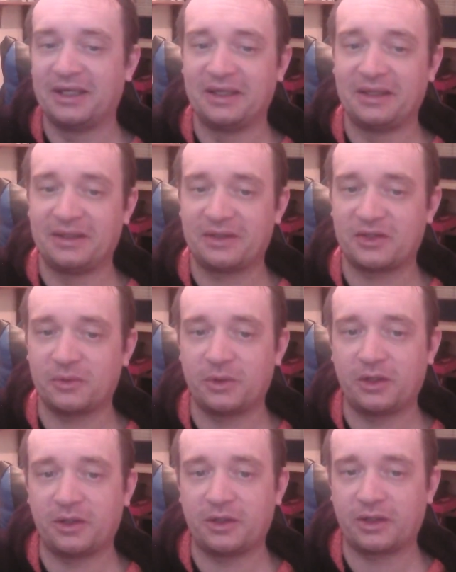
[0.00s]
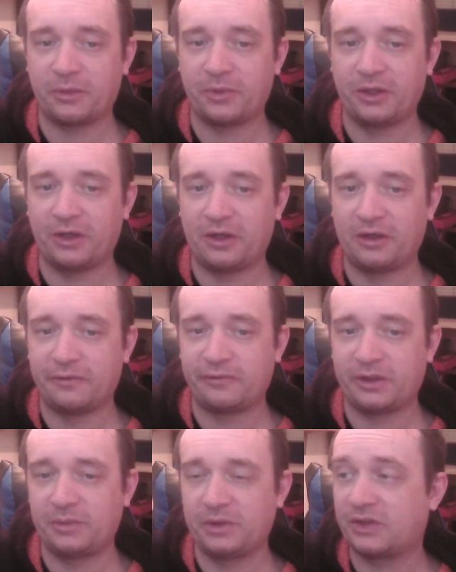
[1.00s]
So we got a copy of
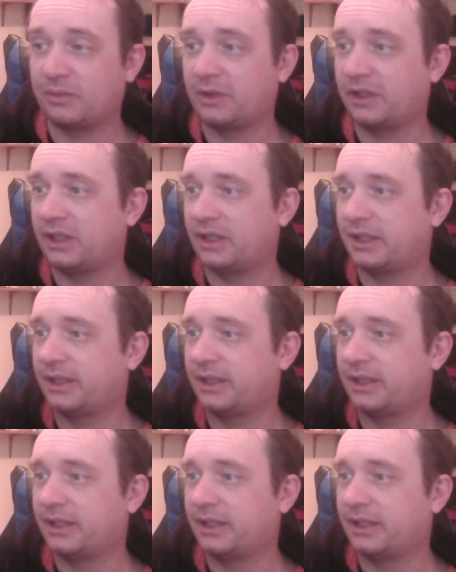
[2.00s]
Farming Simulator.